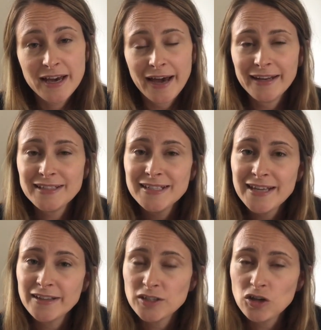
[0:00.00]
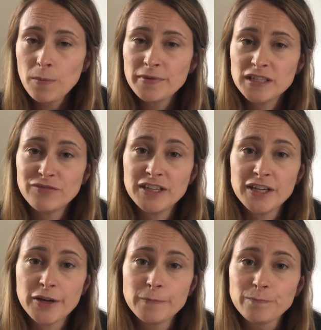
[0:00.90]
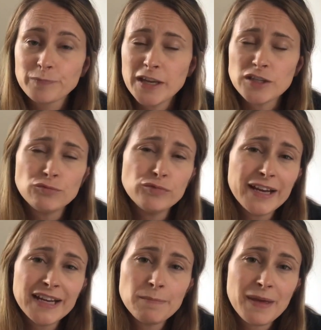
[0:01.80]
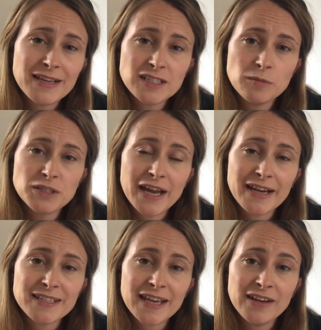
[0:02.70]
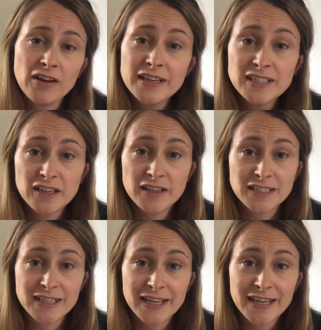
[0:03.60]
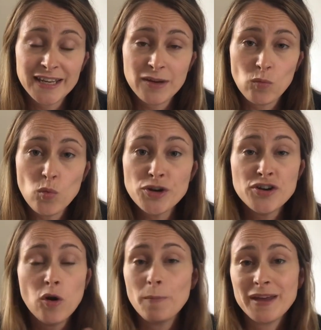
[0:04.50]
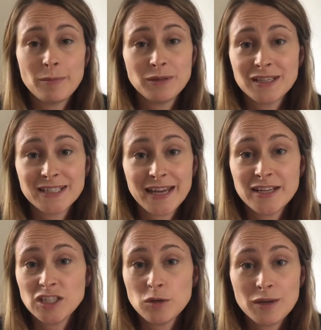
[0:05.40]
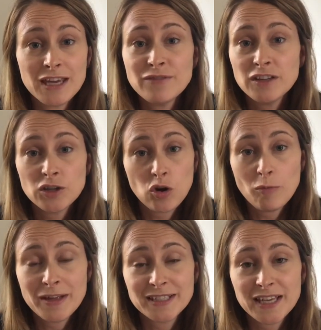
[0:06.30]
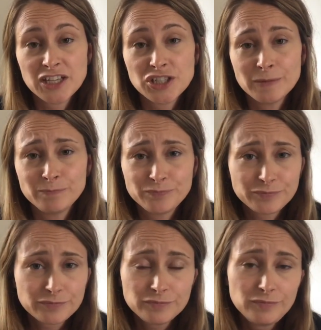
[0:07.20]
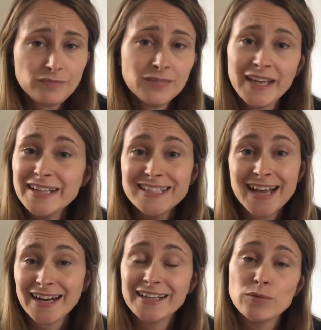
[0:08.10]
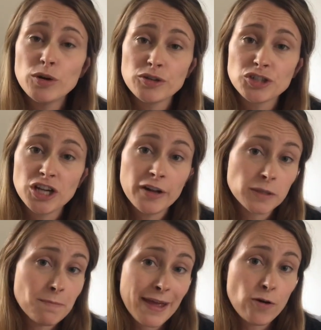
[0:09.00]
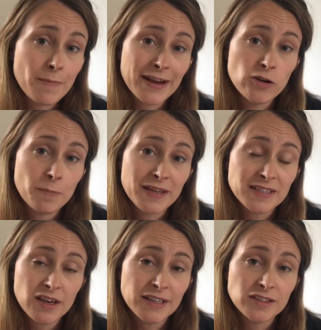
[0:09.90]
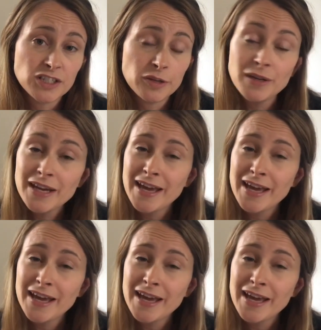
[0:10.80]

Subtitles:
And as I said at the top of this video, it's a really big subject, and I certainly would not be able to say to you, even in the comments section, exactly what your child may or may not be entitled to.